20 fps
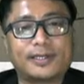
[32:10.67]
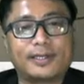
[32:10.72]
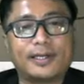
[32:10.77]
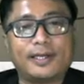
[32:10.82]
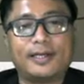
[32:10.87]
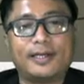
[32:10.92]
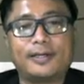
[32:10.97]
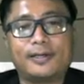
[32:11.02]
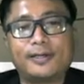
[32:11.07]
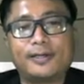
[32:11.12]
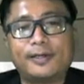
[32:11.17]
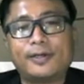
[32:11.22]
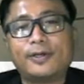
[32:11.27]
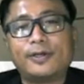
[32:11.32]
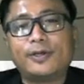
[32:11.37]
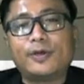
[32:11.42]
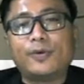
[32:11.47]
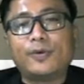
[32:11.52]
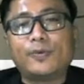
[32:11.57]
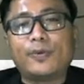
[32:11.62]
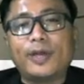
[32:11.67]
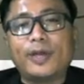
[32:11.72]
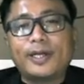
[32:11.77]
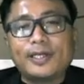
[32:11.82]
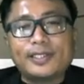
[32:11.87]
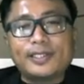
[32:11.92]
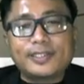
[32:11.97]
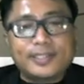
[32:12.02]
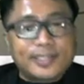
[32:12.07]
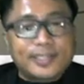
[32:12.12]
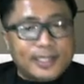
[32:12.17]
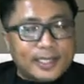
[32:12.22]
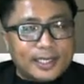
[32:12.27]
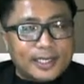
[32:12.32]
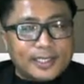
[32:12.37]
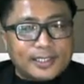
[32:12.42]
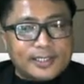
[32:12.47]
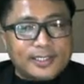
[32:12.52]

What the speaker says: Clear? Various serial